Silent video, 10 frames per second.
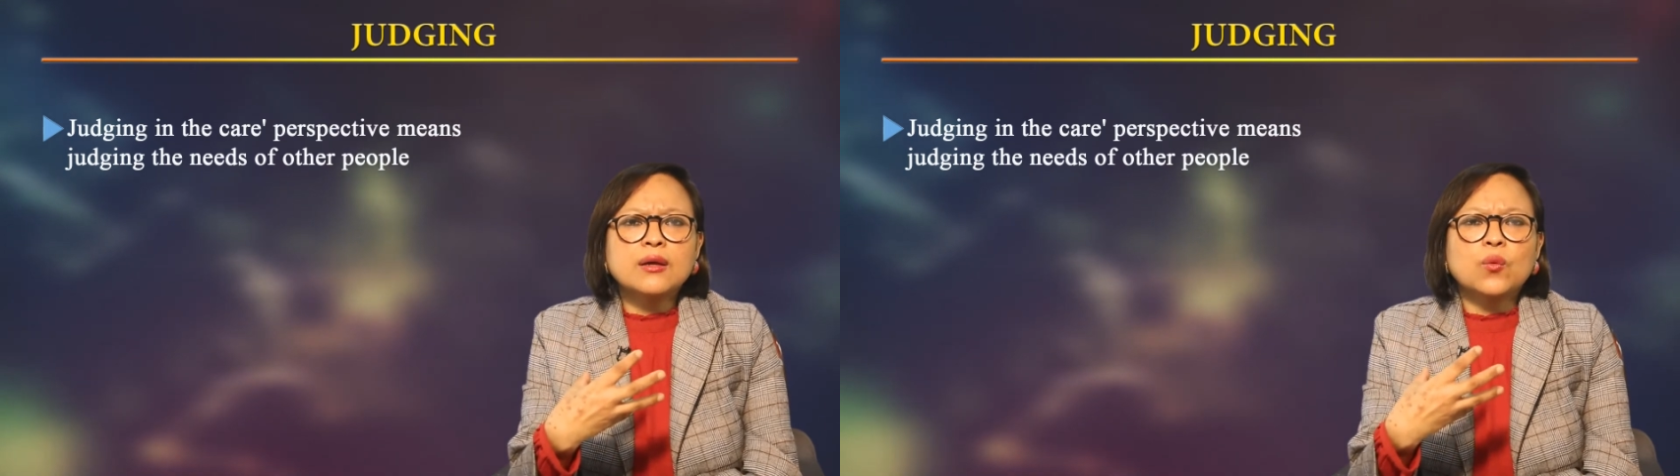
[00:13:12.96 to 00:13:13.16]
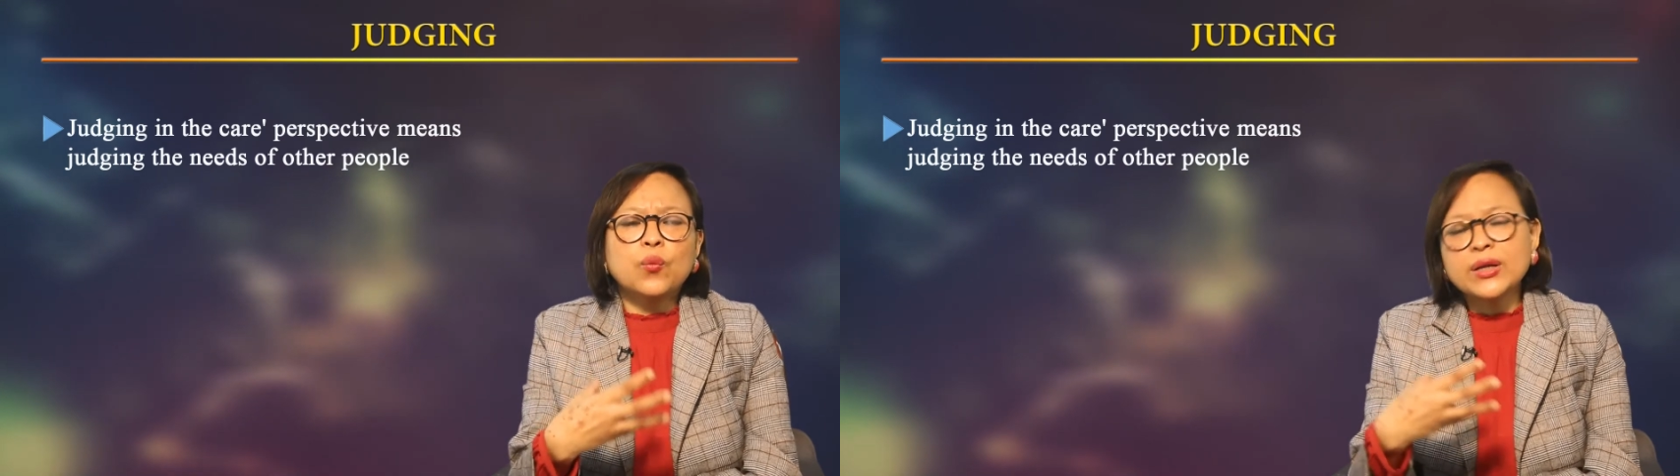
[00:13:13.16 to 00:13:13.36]

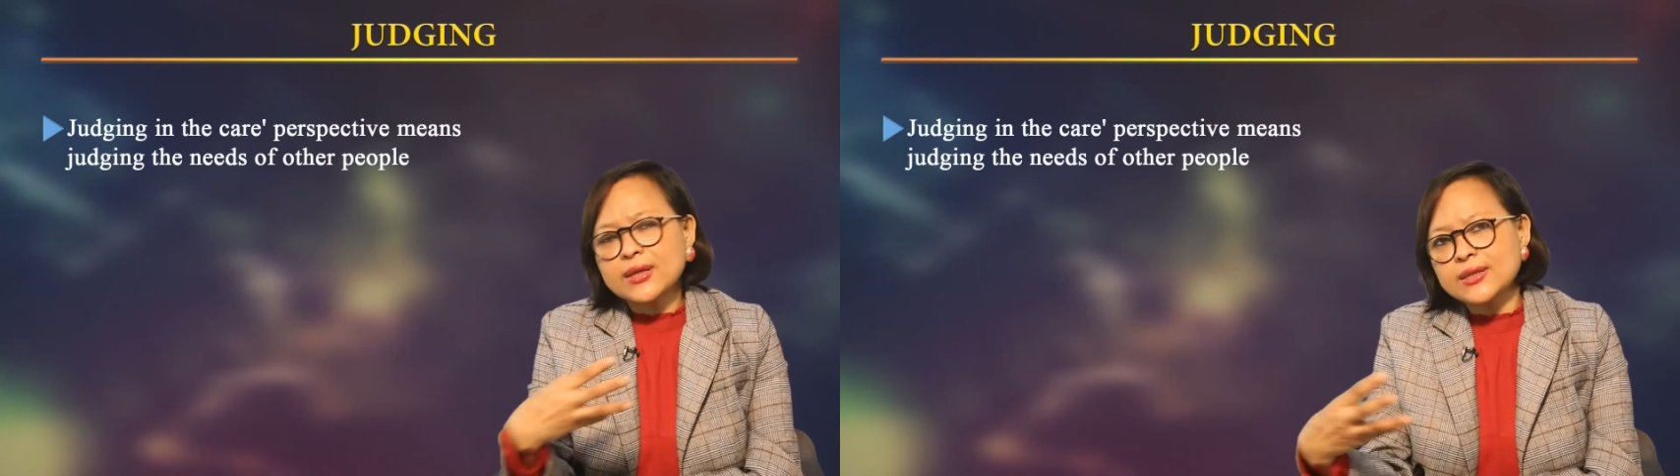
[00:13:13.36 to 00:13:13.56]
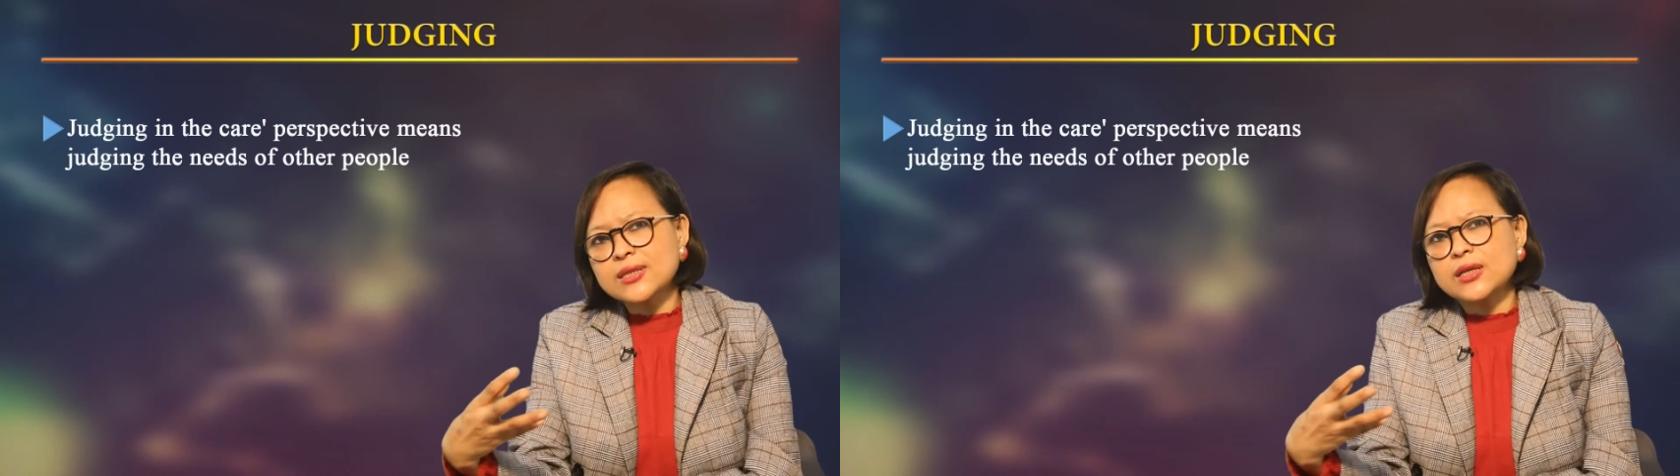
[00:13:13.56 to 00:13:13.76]
with
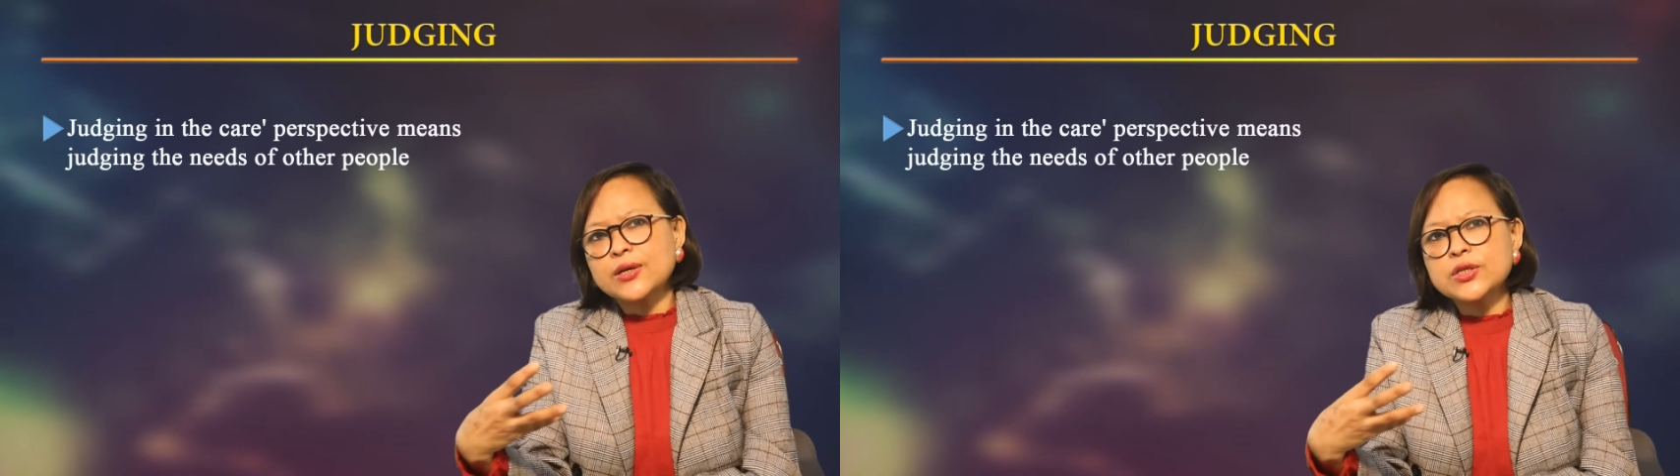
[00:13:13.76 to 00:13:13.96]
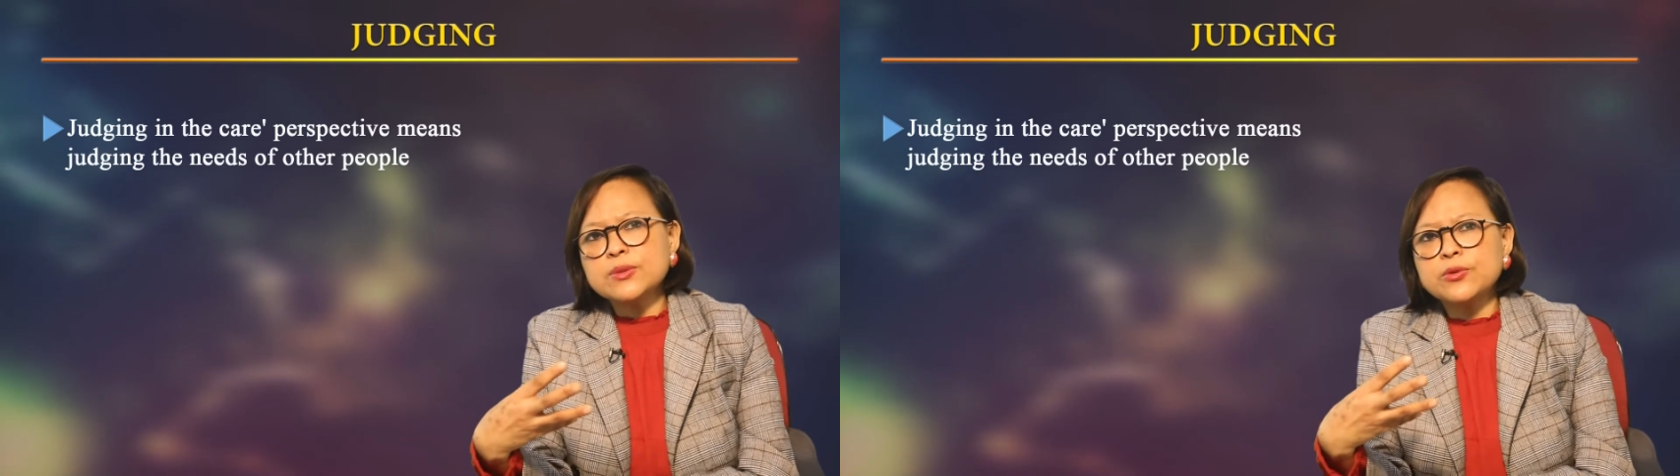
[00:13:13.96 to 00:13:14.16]

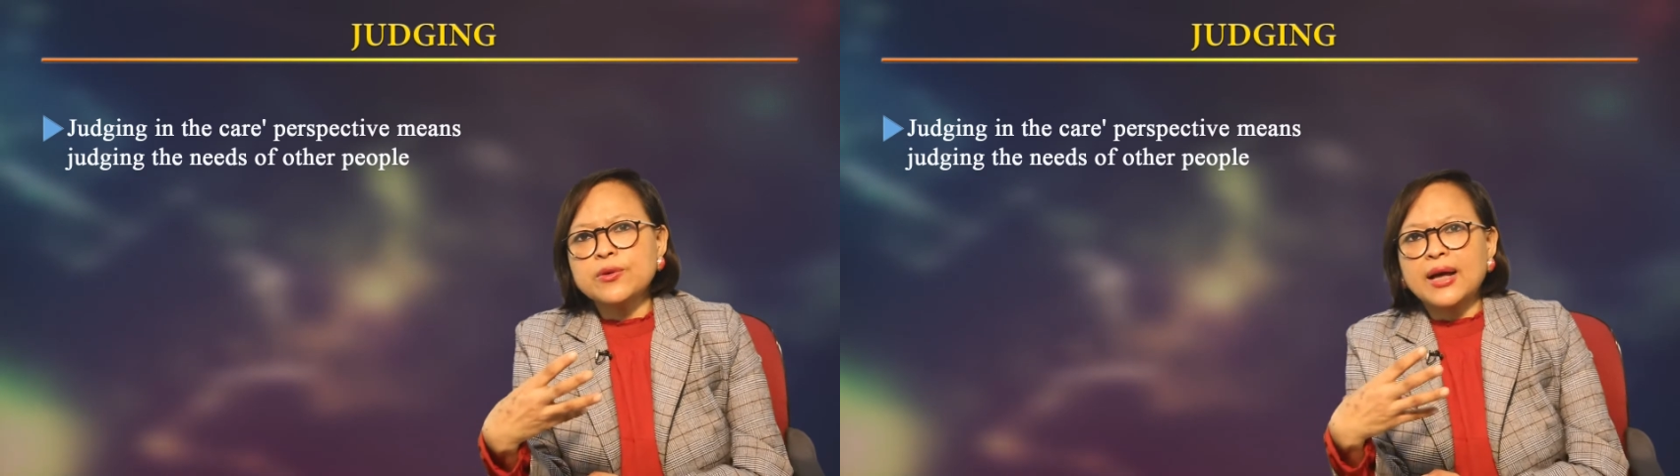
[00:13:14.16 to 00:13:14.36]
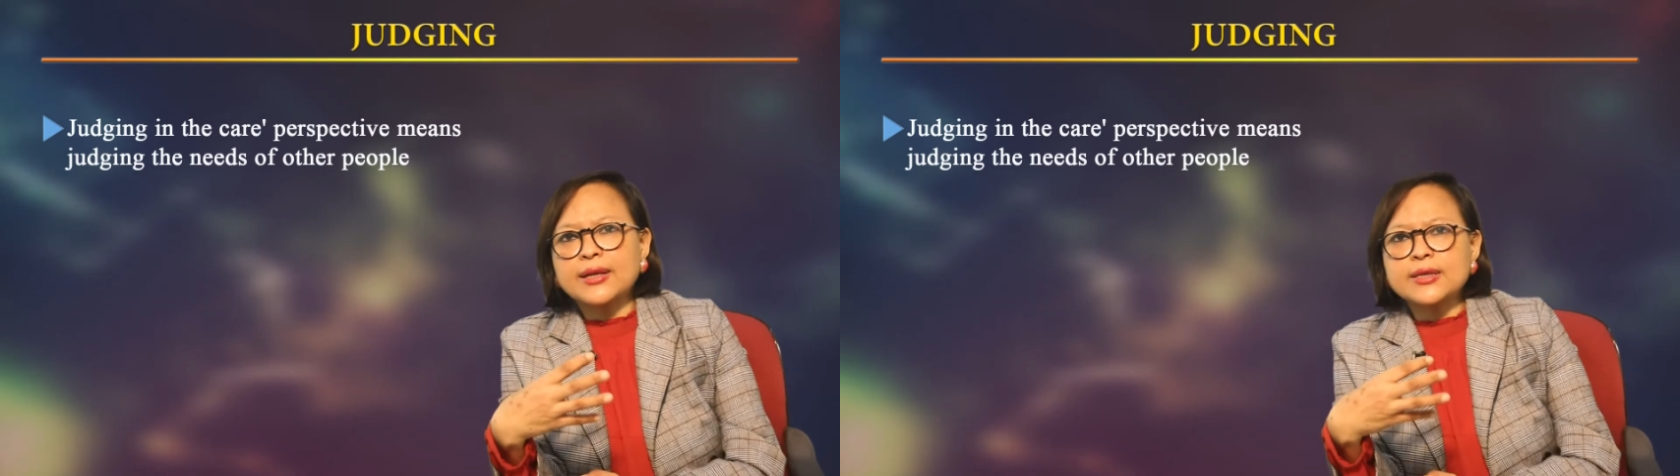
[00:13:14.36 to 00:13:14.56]
concern to
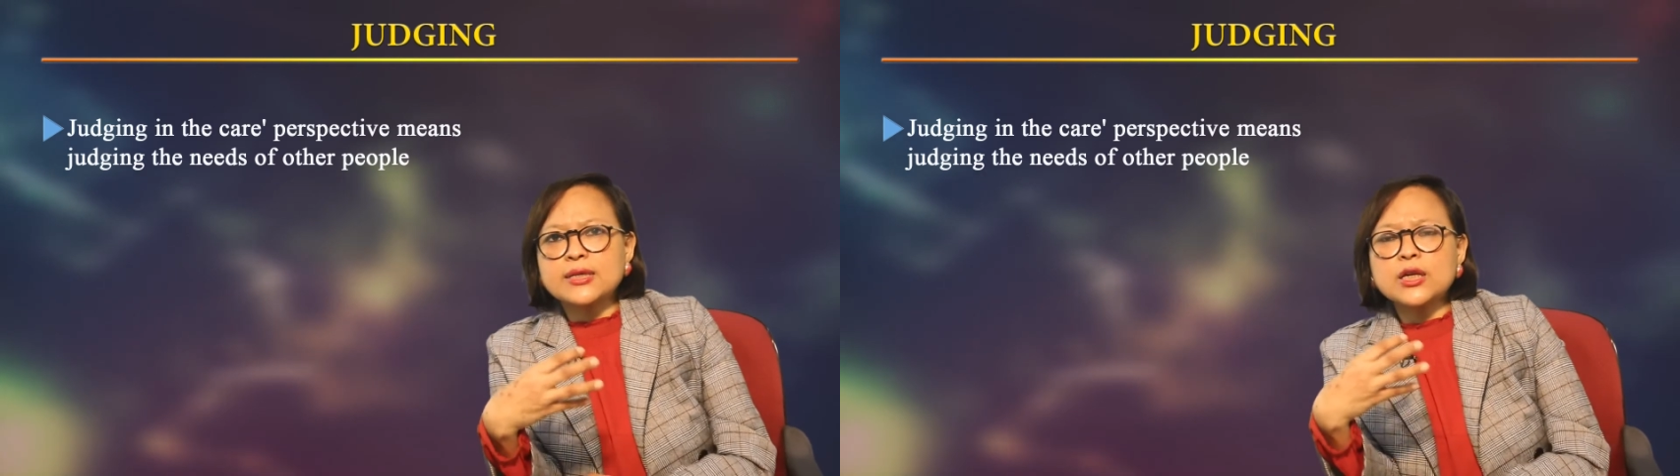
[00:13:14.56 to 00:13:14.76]
morality,